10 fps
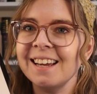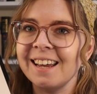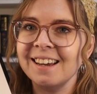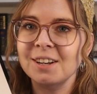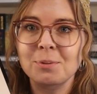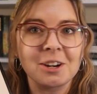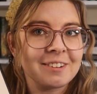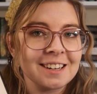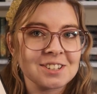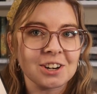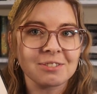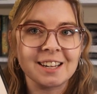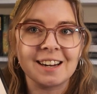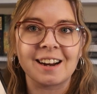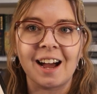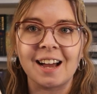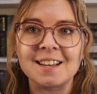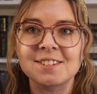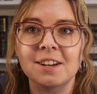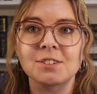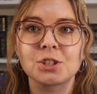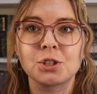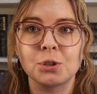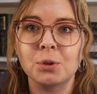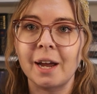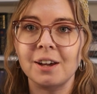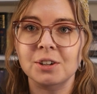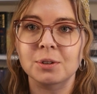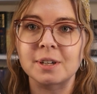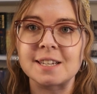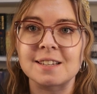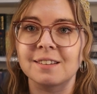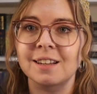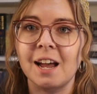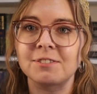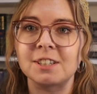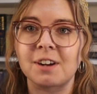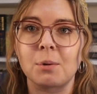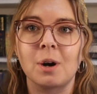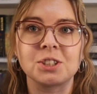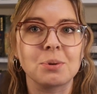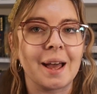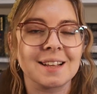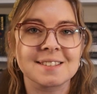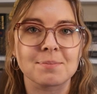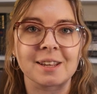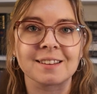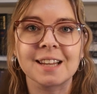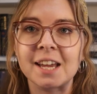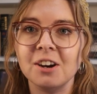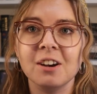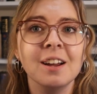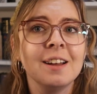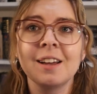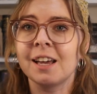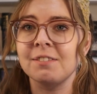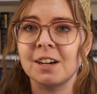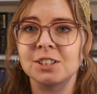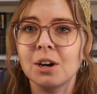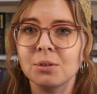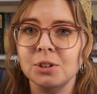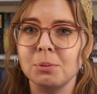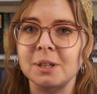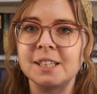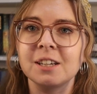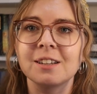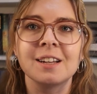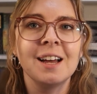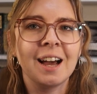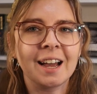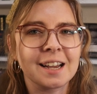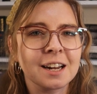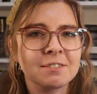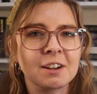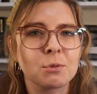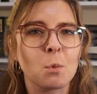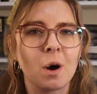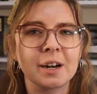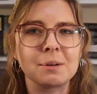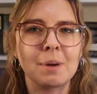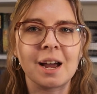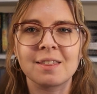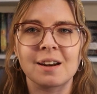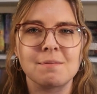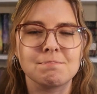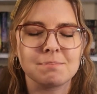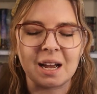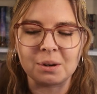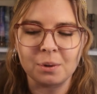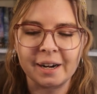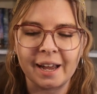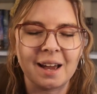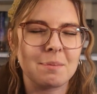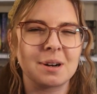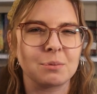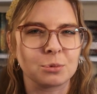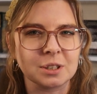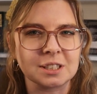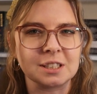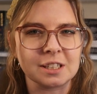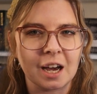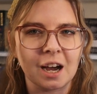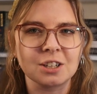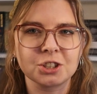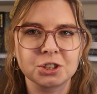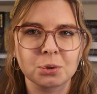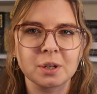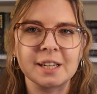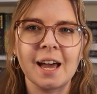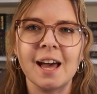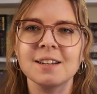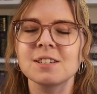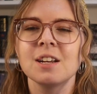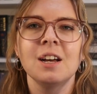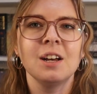And we're ready to start reading. I still have two categories left if I want to add something later. If I don't, no big deal. I kind of have one in mind that I might want to add, but I'm really not sure yet.